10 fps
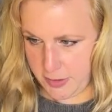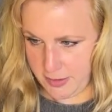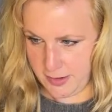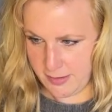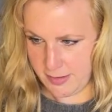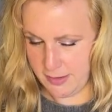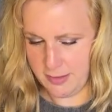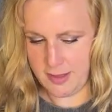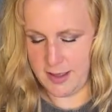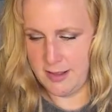do you guys, look
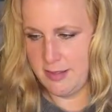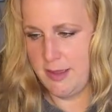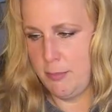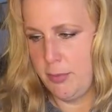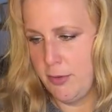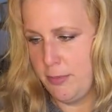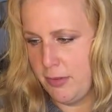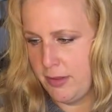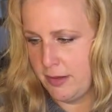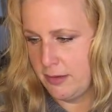at that. It's like
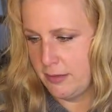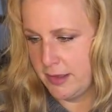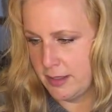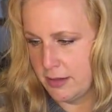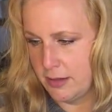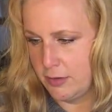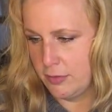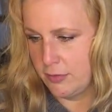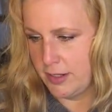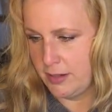purple and like a
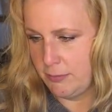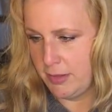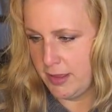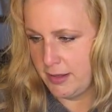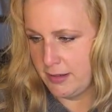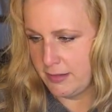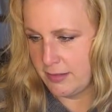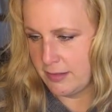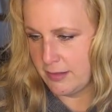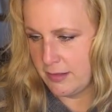green blend. It's,